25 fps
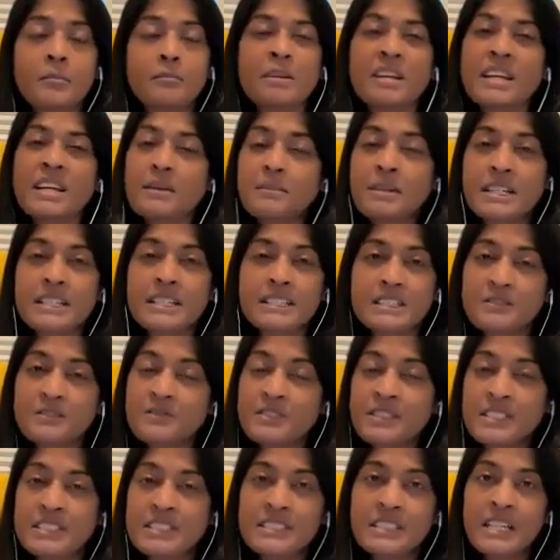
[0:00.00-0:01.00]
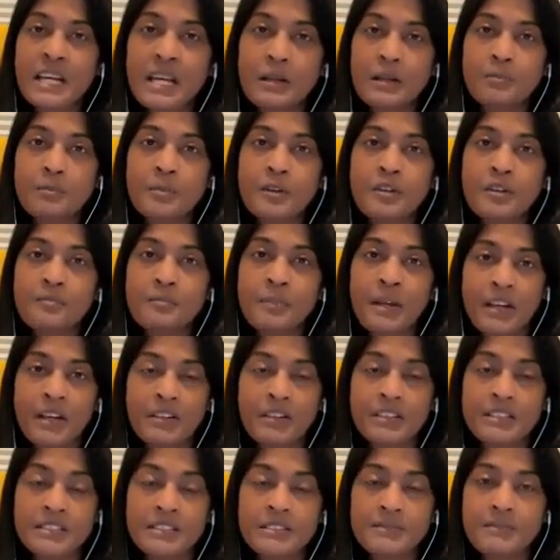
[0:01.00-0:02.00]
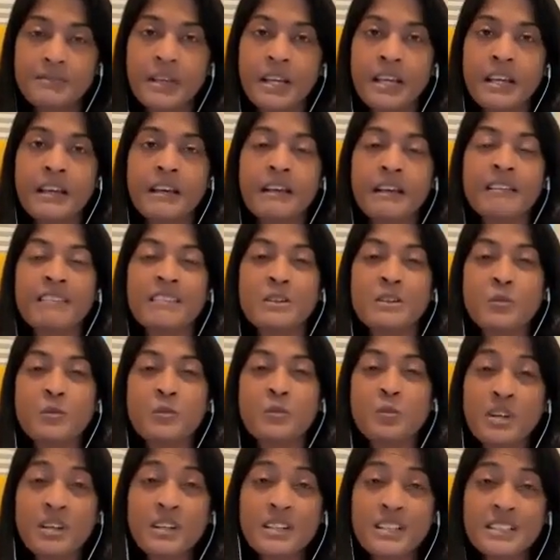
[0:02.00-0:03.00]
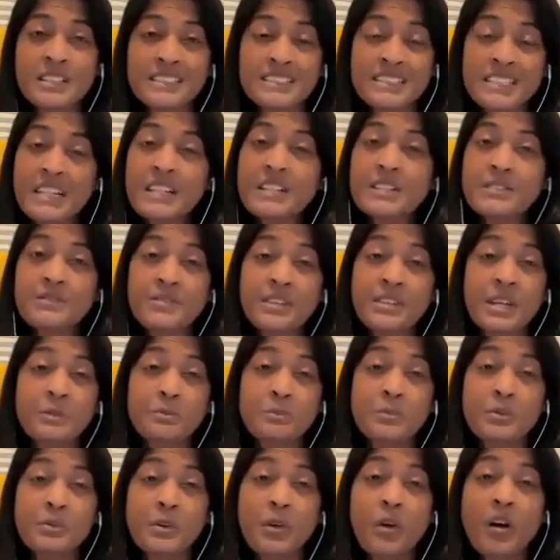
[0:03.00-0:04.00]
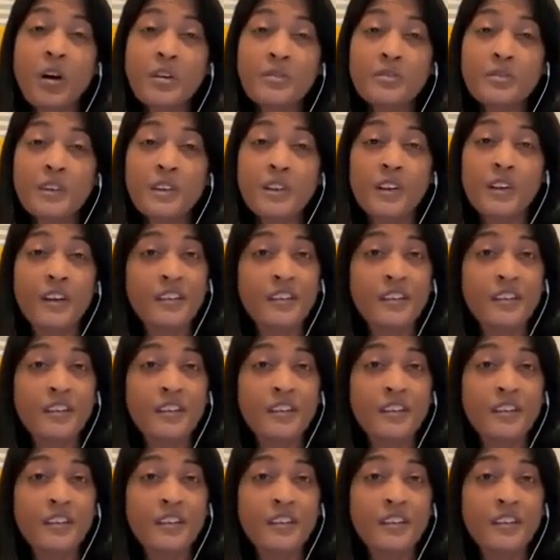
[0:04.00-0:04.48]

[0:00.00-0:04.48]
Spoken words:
becoming a different type of parent. And the word itself can put off a